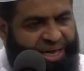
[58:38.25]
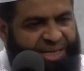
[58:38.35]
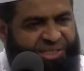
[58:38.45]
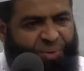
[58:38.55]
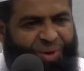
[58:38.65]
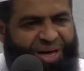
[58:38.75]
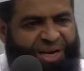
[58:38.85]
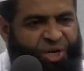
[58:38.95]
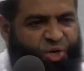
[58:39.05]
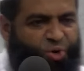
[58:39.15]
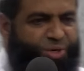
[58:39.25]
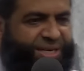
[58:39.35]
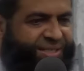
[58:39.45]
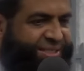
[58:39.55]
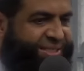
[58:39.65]
Al jawaril
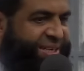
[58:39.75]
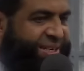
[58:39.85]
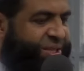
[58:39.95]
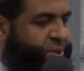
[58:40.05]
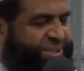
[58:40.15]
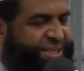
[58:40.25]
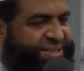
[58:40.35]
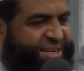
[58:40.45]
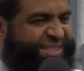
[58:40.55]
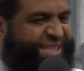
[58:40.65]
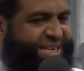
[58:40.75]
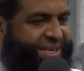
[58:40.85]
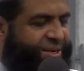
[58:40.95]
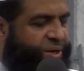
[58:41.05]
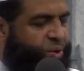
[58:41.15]
kunnas. Those that
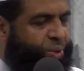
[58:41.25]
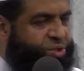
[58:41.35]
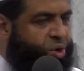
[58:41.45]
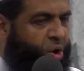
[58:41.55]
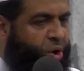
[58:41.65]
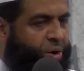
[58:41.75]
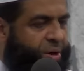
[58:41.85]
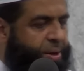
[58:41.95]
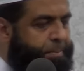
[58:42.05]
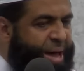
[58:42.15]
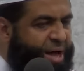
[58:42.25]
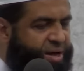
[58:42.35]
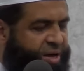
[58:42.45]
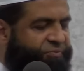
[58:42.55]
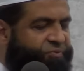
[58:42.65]
recede, withdraw,
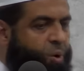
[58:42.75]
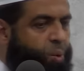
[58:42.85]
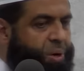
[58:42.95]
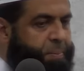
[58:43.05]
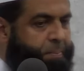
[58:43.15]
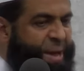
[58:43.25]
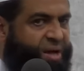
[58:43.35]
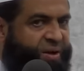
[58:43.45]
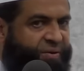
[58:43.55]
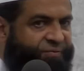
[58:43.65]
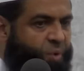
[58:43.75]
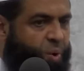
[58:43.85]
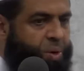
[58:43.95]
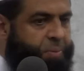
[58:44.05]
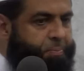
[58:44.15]
back, forward, back,
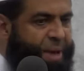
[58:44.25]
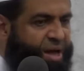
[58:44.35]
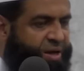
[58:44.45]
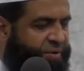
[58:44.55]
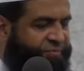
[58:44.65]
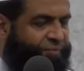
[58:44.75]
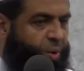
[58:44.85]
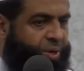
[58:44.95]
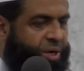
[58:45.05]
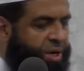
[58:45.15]
forward, back, forward.